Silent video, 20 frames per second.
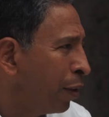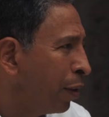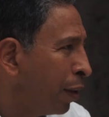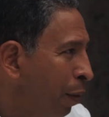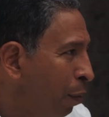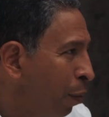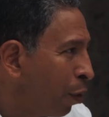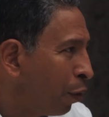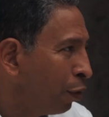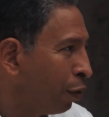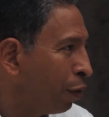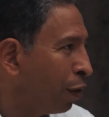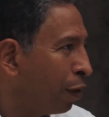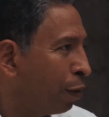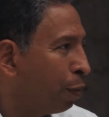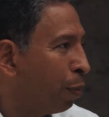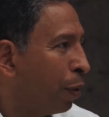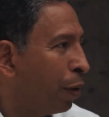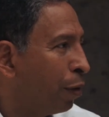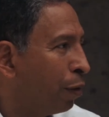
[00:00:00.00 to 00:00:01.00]
the emotional
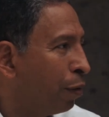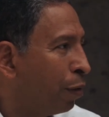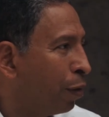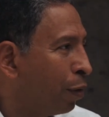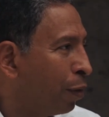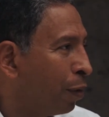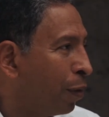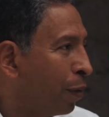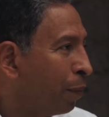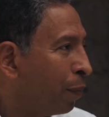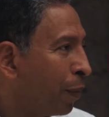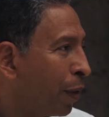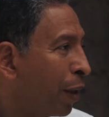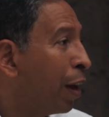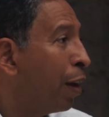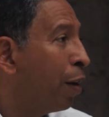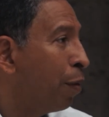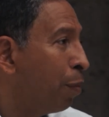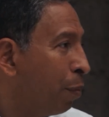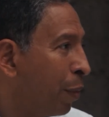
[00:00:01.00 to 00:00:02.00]
spiritual
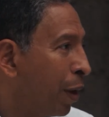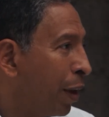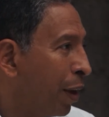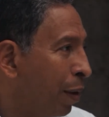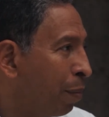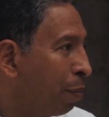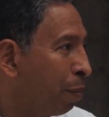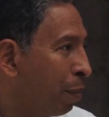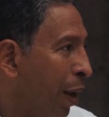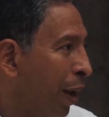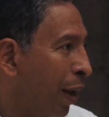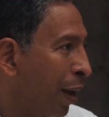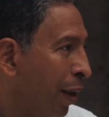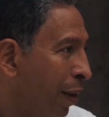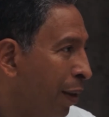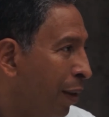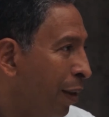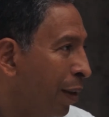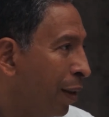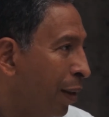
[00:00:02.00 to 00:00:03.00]
help me in
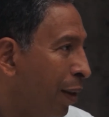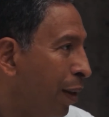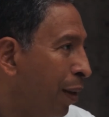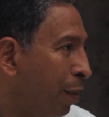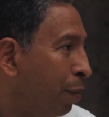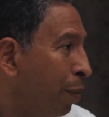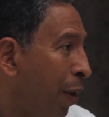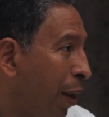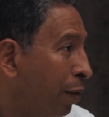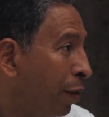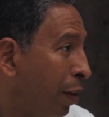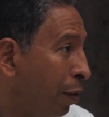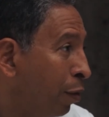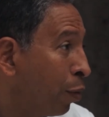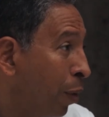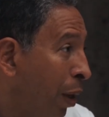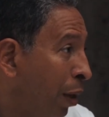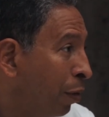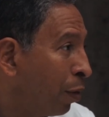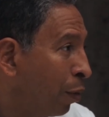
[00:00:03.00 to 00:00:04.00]
my
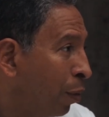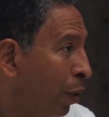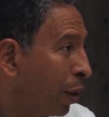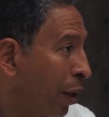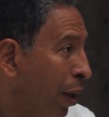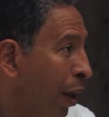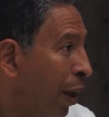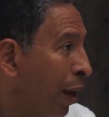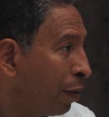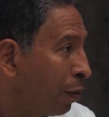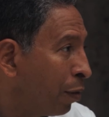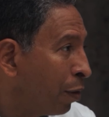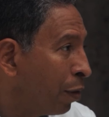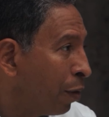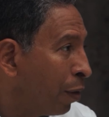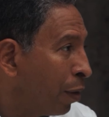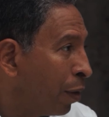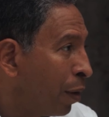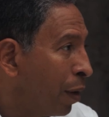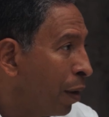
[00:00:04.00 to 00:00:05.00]
situation with
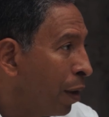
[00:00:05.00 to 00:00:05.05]
cancer?